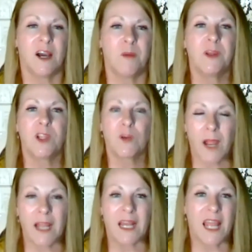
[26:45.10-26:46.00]
But you're
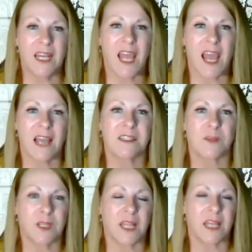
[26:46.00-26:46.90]
right, any
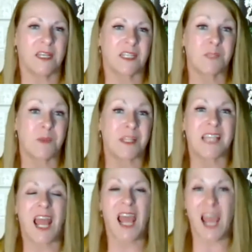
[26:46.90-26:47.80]
asset-related expense
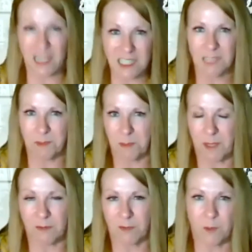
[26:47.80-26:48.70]
has to be
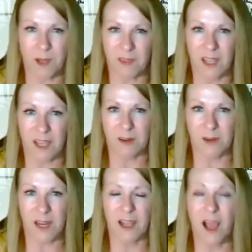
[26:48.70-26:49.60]
paid for by the
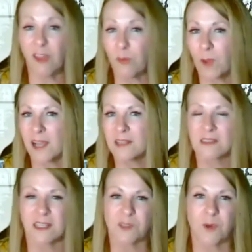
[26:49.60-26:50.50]
IRA.
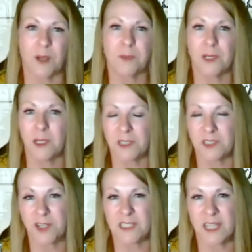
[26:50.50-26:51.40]
Otherwise, guess what? Prohibited
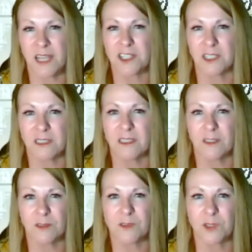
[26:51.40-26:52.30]
transaction.
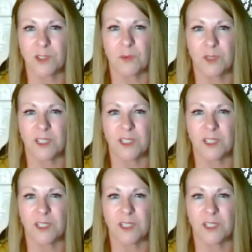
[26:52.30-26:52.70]
So okay.